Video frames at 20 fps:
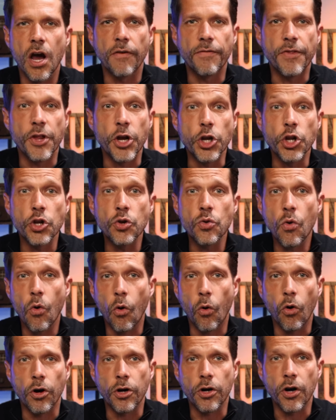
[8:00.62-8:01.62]
of the New
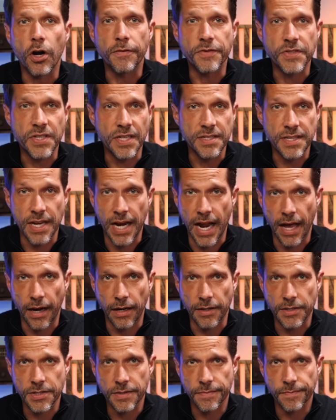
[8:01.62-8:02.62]
Order of
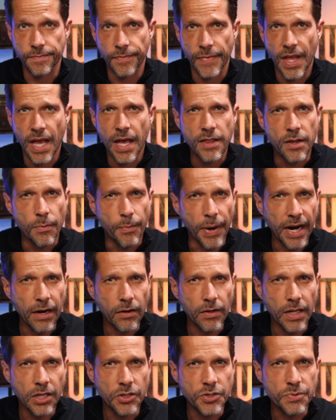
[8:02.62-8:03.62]
Cincinnatus. The
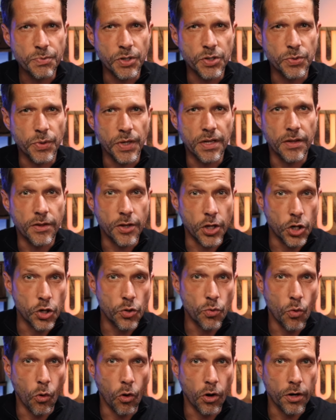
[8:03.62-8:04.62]
parallels between the
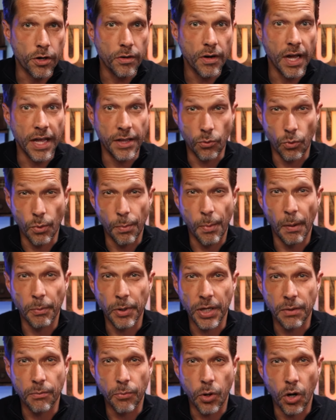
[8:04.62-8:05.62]
New Order and the
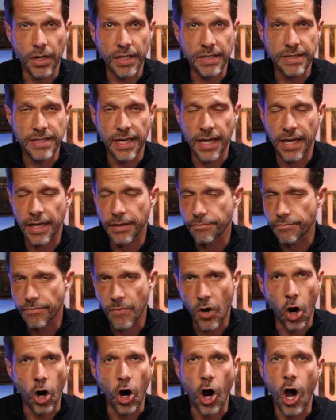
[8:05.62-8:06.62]
Republican Party today
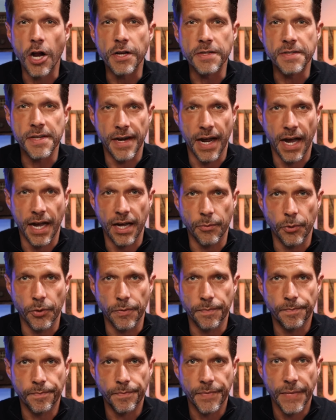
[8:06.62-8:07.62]
are undeniable.
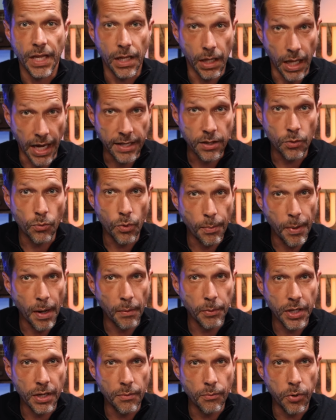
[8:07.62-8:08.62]
Like the
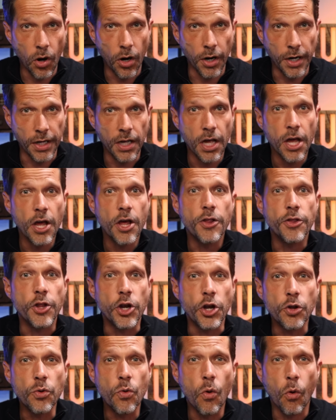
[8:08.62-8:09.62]
Republican Party, the
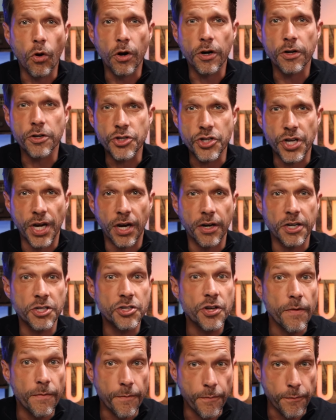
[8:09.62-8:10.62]
New Order
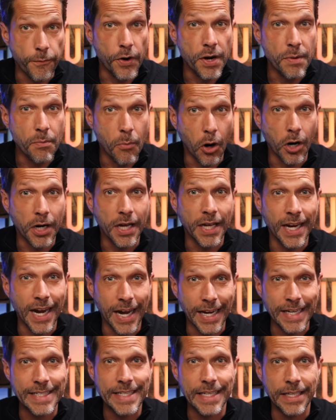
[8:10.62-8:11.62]
cherished free market
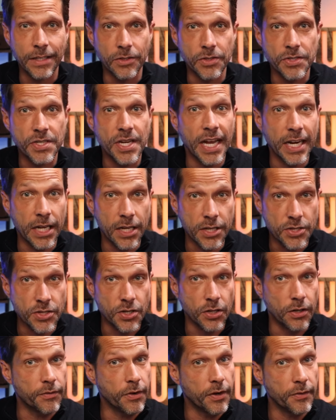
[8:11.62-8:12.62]
ideals and
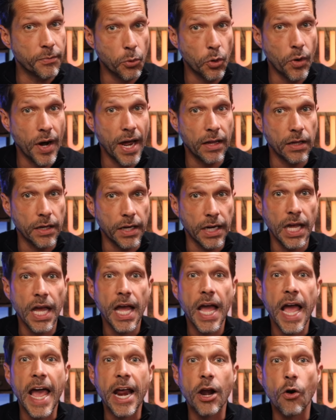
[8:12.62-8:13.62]
conservative morality
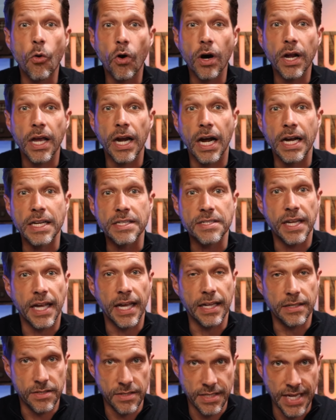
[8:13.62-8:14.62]
and organized
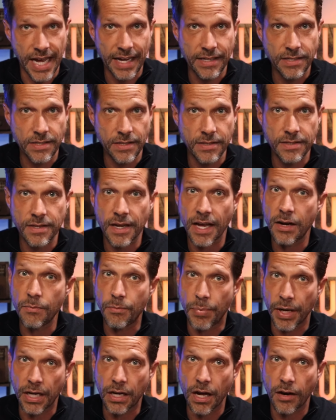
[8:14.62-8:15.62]
against taxes and
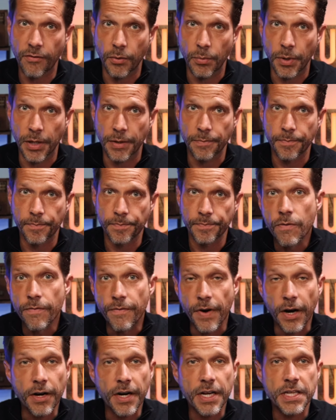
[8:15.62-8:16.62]
big government.
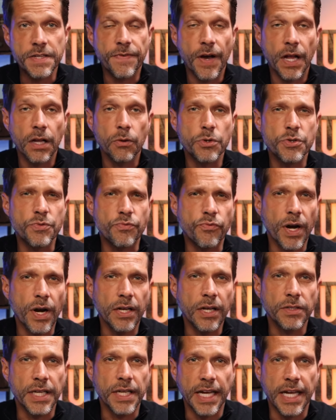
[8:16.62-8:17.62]
Vereide's followers
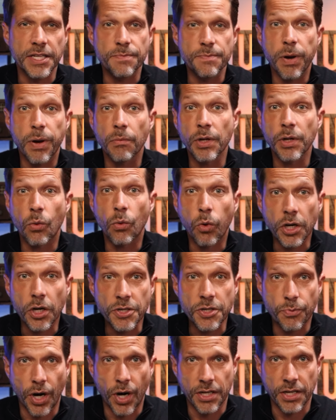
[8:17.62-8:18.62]
railed against public works
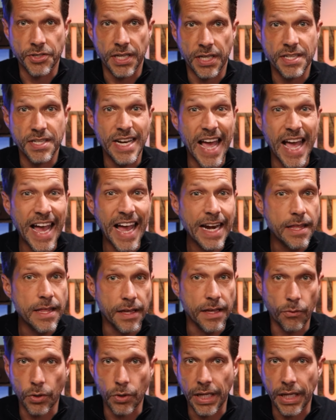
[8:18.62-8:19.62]
projects and
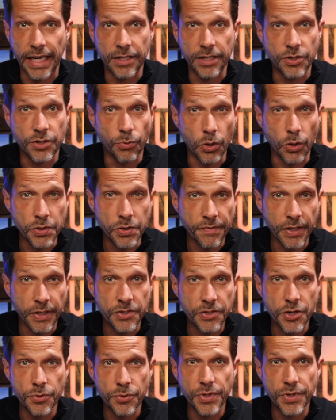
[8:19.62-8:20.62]
anything related to
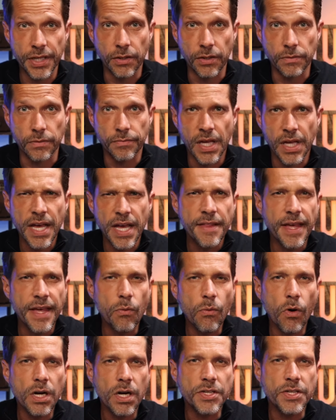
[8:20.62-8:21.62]
Roosevelt's New Deal. They
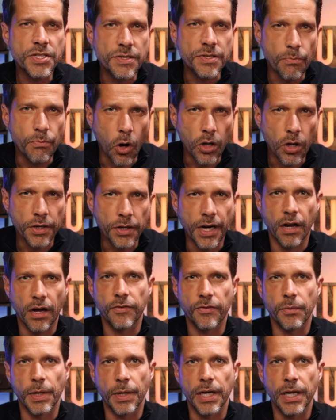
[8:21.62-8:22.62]
wanted smaller
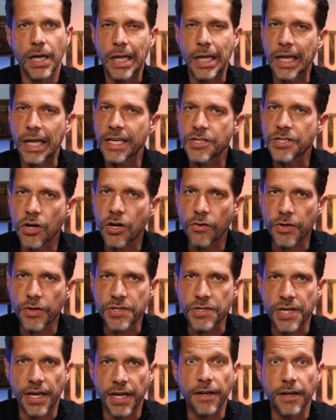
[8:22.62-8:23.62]
government, less
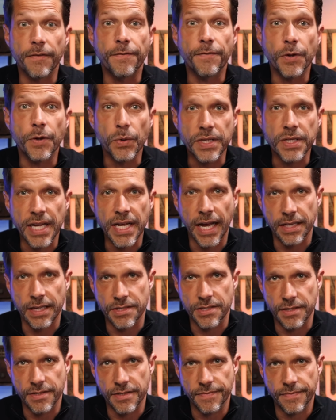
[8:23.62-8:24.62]
oversight, and fewer
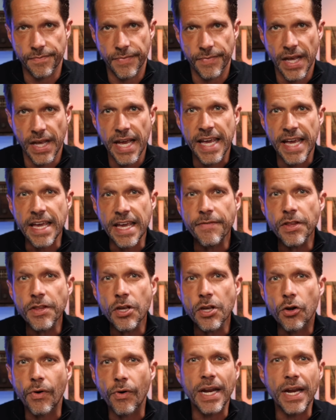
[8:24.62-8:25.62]
taxes. Even
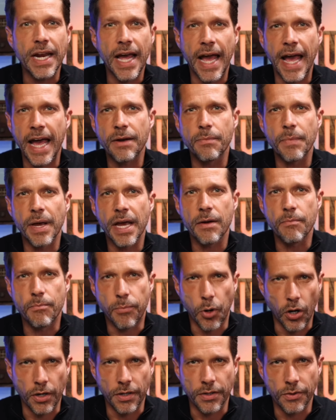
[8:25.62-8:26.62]
the great ad man
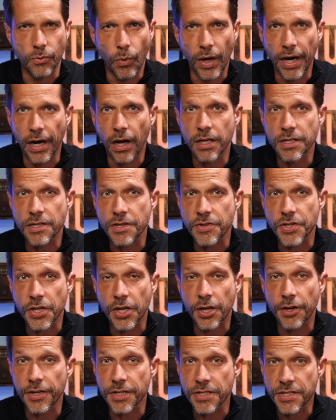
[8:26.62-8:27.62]
Barton went on to
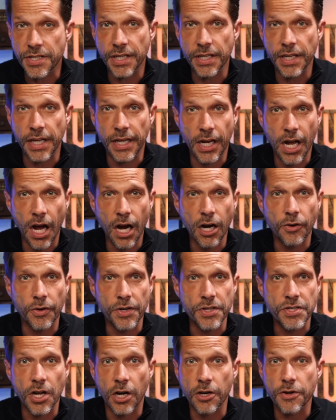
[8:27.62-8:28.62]
secure a seat in
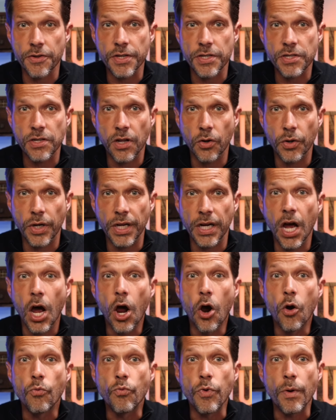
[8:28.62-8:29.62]
Congress under the slogan,
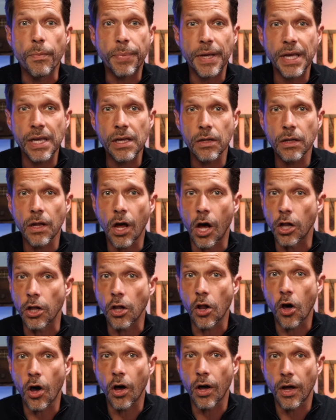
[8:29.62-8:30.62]
repeal a
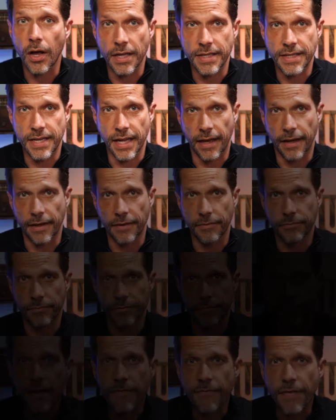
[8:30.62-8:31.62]
law a day.
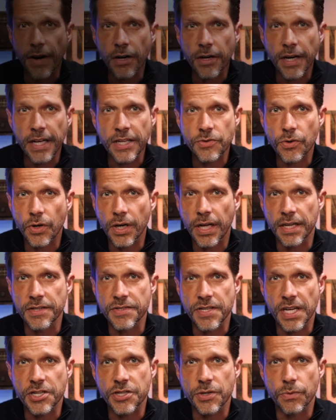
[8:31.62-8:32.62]
Vereide's
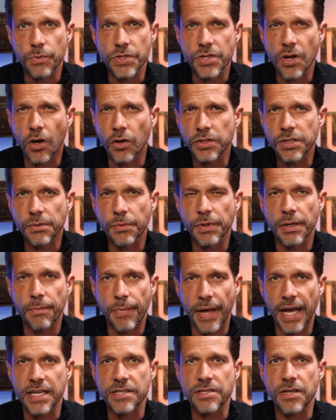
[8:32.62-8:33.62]
organization was ultimately
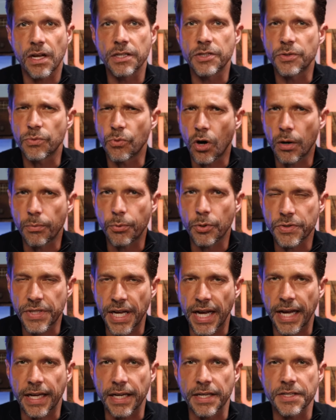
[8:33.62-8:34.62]
passed on to our
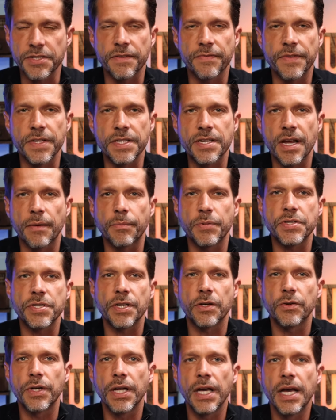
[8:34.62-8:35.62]
protagonist of this
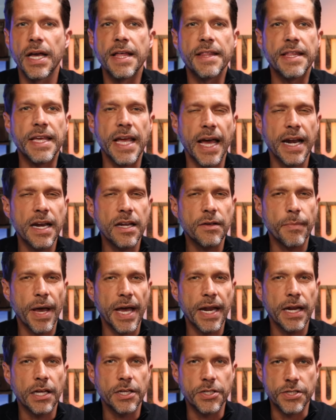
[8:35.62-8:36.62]
episode, the
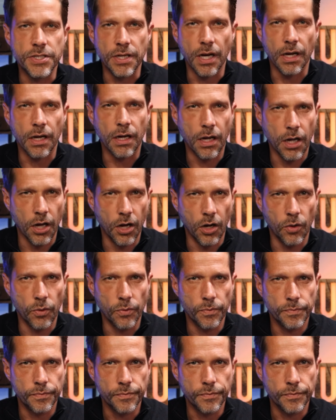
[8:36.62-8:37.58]
enigmatic Doug Coe.